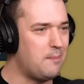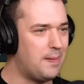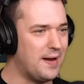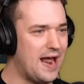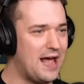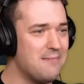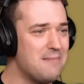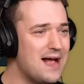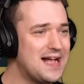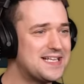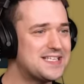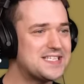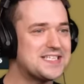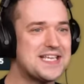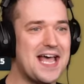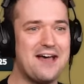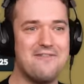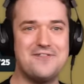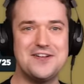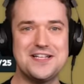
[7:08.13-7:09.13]
but I made
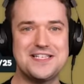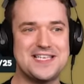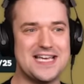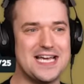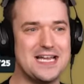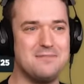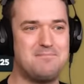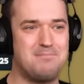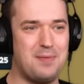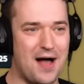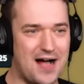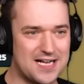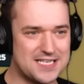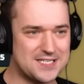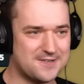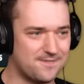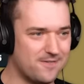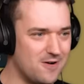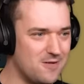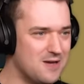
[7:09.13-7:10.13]
17 bucks
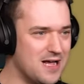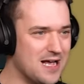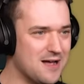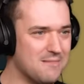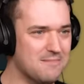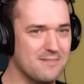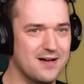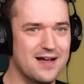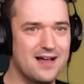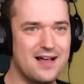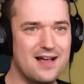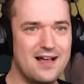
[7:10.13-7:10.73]
from him.